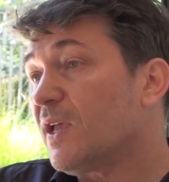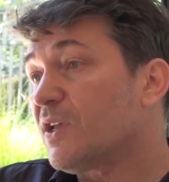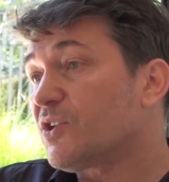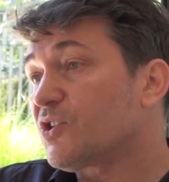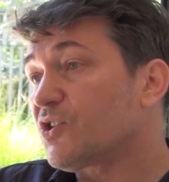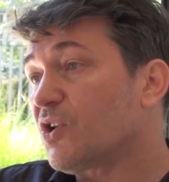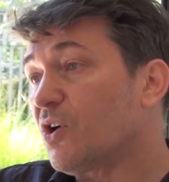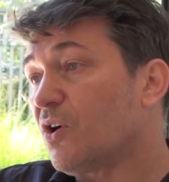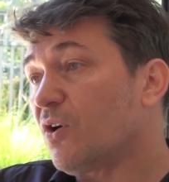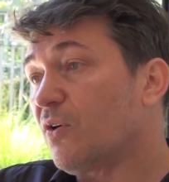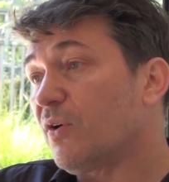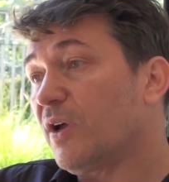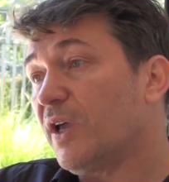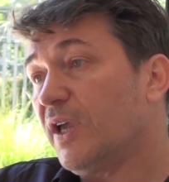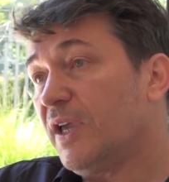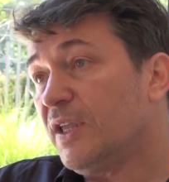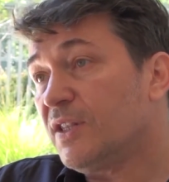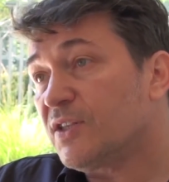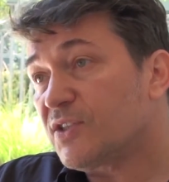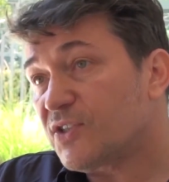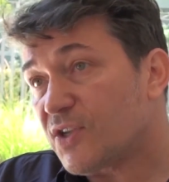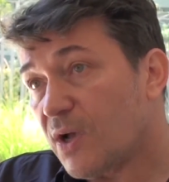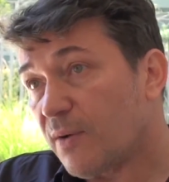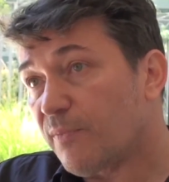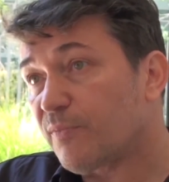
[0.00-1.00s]
So
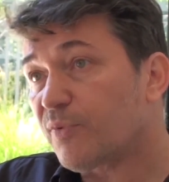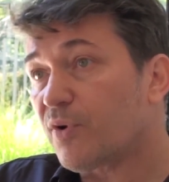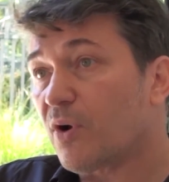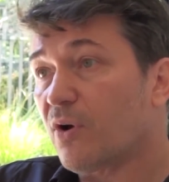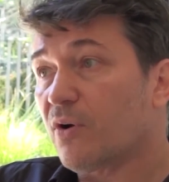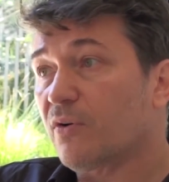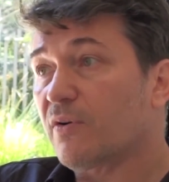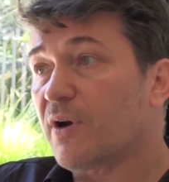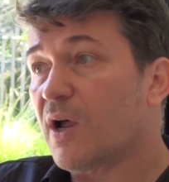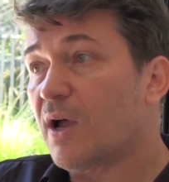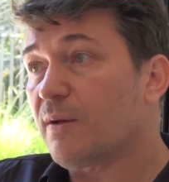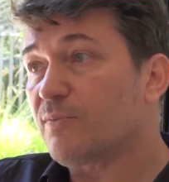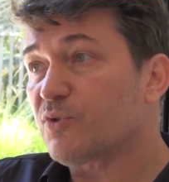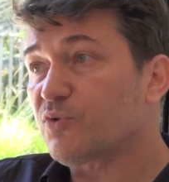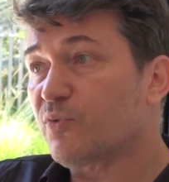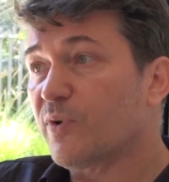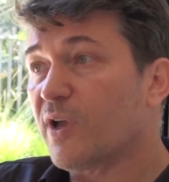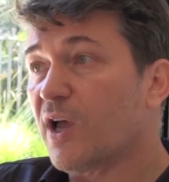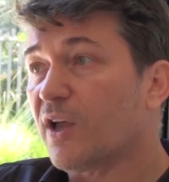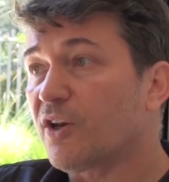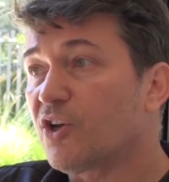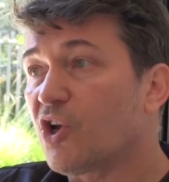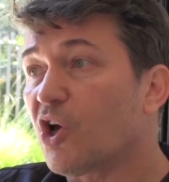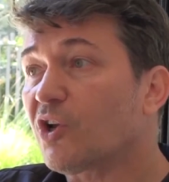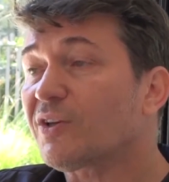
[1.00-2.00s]
in some programs
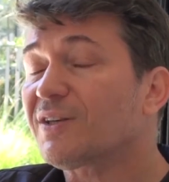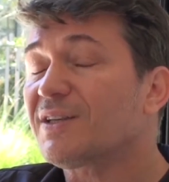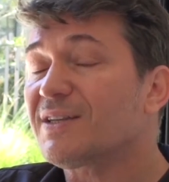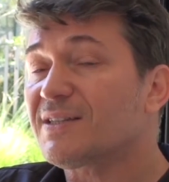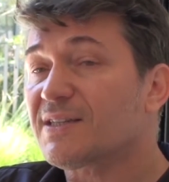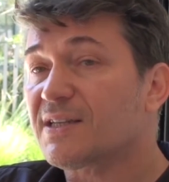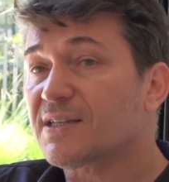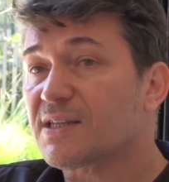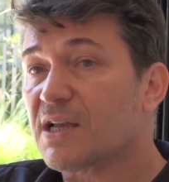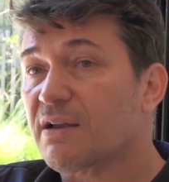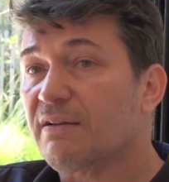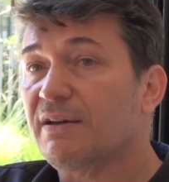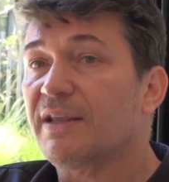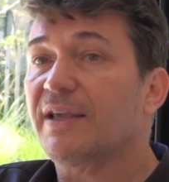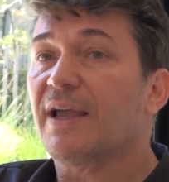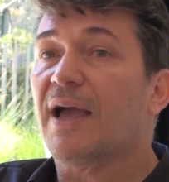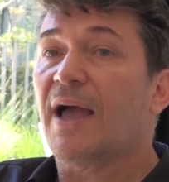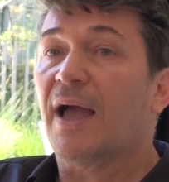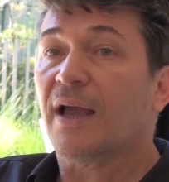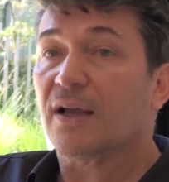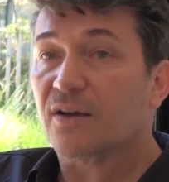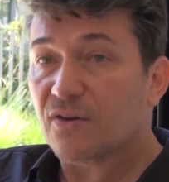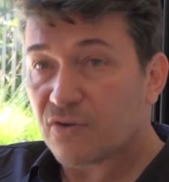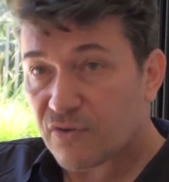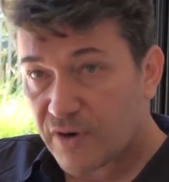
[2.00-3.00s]
we are not necessarily
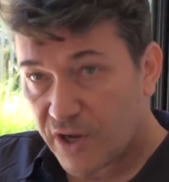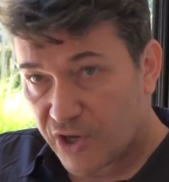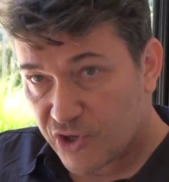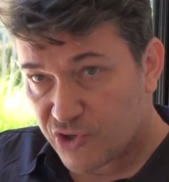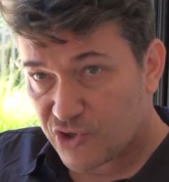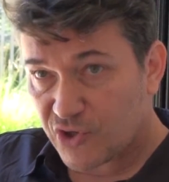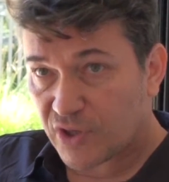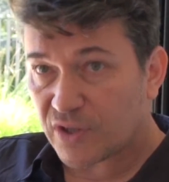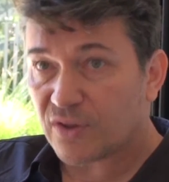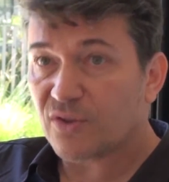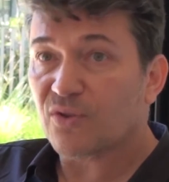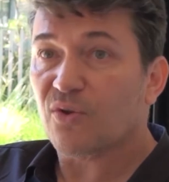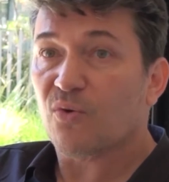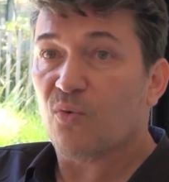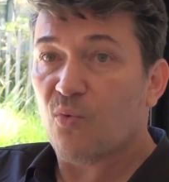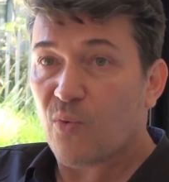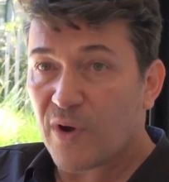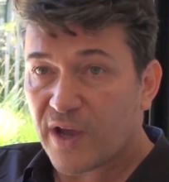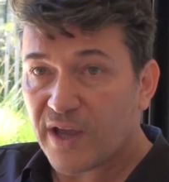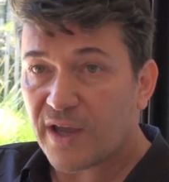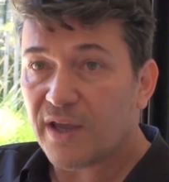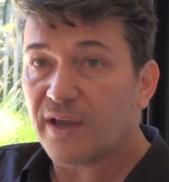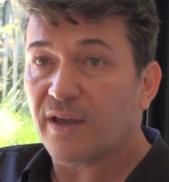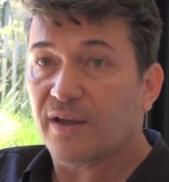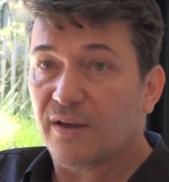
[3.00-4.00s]
encouraging the
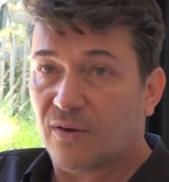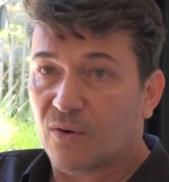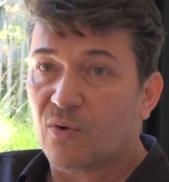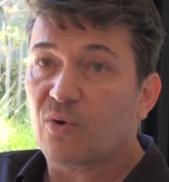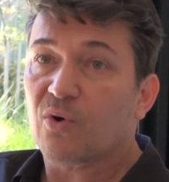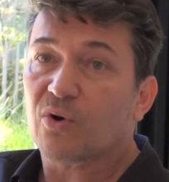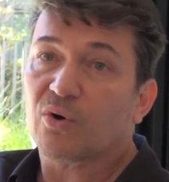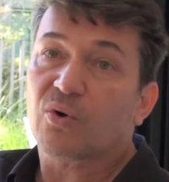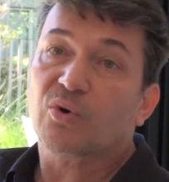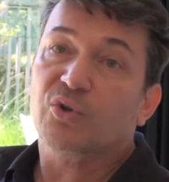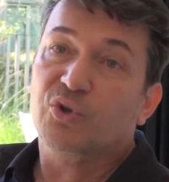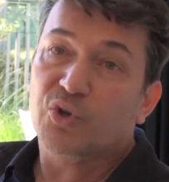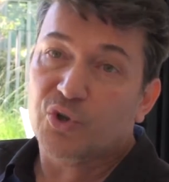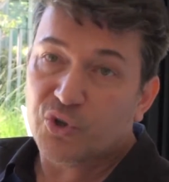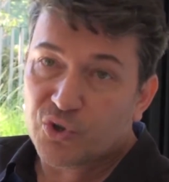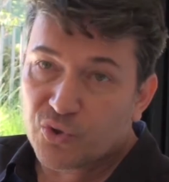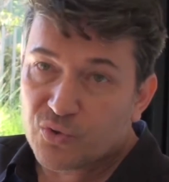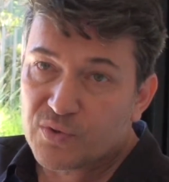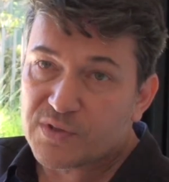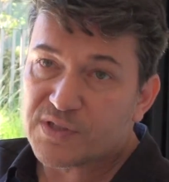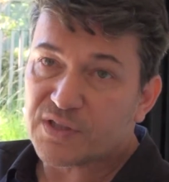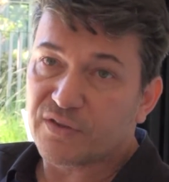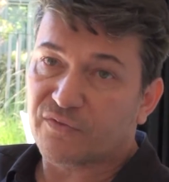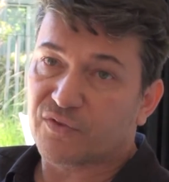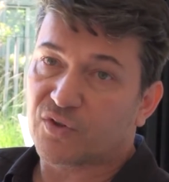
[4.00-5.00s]
way or the
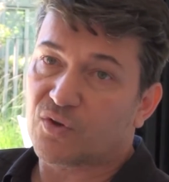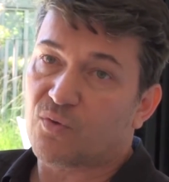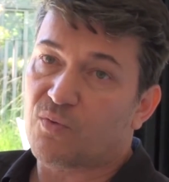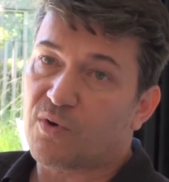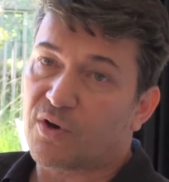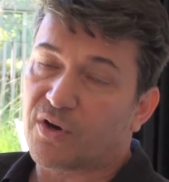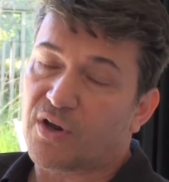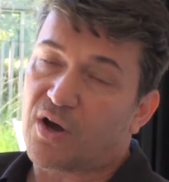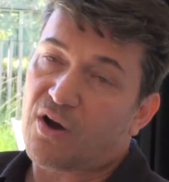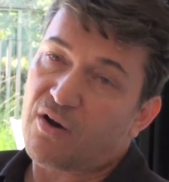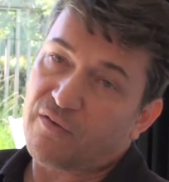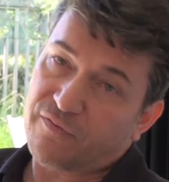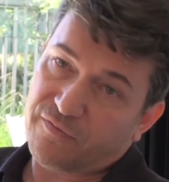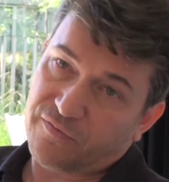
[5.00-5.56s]
use, if you want,